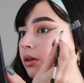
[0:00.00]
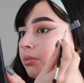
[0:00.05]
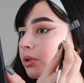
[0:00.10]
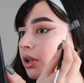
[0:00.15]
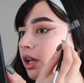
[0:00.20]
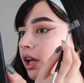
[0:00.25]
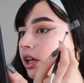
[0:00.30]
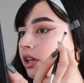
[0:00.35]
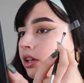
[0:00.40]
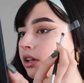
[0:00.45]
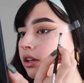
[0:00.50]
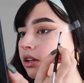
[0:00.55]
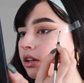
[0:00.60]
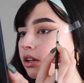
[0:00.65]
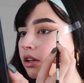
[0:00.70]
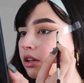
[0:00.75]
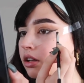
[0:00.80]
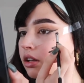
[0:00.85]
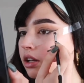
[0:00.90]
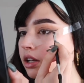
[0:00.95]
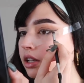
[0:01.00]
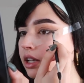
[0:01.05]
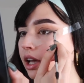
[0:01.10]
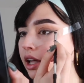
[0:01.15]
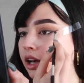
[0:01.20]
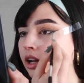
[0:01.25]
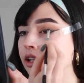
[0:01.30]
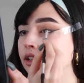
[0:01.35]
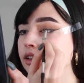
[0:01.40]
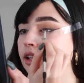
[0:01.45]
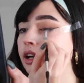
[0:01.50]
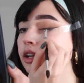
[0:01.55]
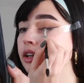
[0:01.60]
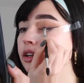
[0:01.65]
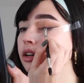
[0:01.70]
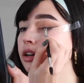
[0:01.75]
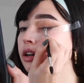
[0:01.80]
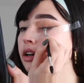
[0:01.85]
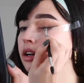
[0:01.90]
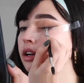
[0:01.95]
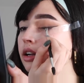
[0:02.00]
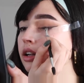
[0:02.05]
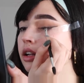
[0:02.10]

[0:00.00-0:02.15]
applying a cat eyeliner.